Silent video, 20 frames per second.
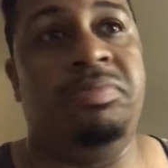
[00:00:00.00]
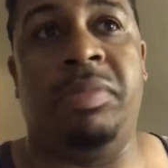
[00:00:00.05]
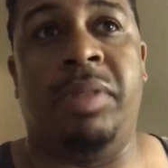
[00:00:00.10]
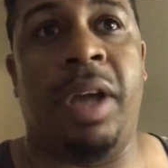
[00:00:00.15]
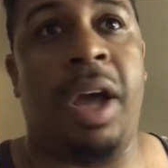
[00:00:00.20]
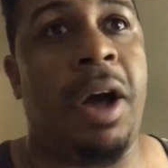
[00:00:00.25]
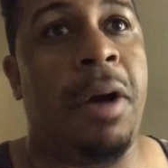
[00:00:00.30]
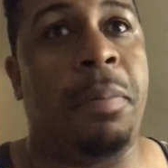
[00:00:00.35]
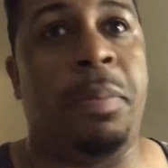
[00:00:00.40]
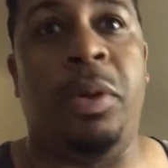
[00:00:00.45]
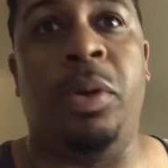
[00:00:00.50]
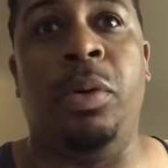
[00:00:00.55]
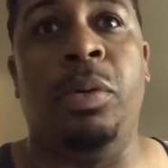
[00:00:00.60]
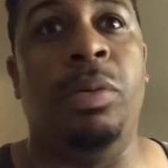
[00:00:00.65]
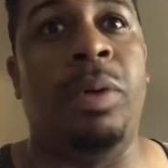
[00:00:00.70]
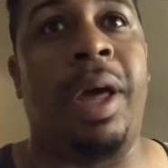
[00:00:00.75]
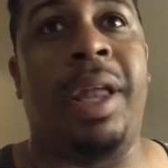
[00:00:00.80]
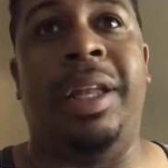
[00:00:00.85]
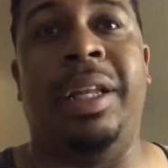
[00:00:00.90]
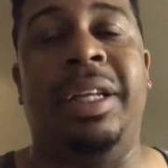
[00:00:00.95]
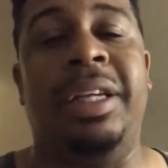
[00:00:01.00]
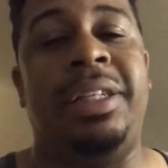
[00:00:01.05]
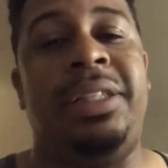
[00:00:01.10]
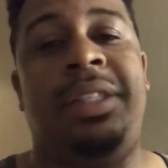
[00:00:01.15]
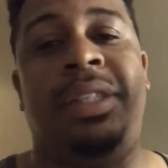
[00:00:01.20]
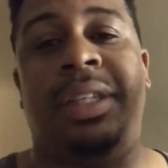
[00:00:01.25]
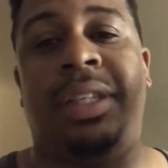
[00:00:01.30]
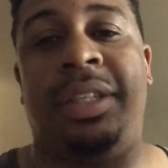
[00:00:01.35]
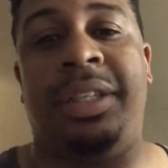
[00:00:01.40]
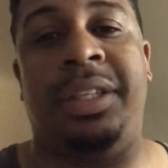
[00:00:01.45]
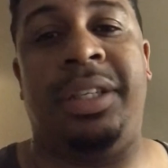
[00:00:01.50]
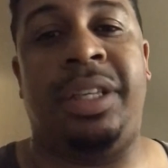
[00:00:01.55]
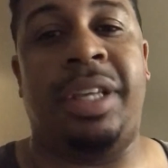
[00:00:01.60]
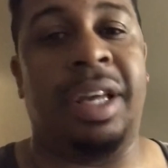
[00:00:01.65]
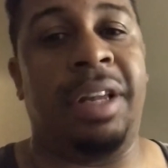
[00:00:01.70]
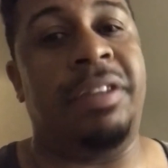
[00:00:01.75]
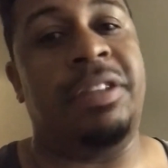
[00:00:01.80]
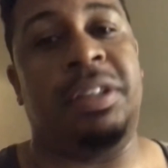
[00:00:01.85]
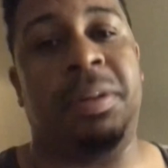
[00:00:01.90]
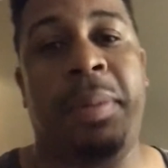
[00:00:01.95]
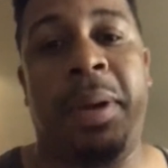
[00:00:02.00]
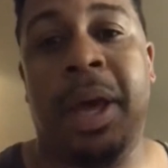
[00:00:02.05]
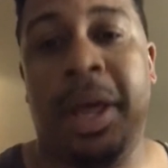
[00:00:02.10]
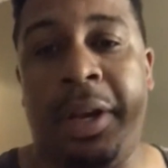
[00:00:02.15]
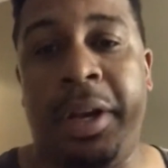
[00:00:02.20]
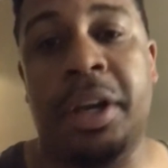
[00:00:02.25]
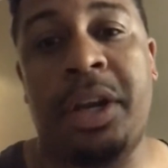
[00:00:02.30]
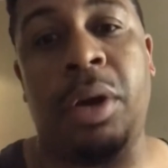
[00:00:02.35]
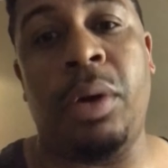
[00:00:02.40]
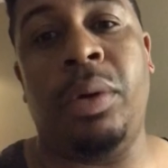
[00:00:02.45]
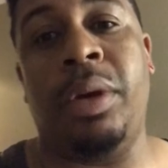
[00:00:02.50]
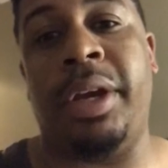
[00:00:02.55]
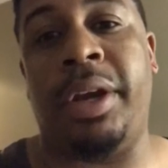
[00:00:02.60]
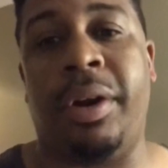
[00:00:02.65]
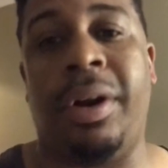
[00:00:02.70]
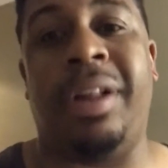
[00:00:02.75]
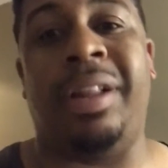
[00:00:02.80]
help you at least get some head-to-toe gear,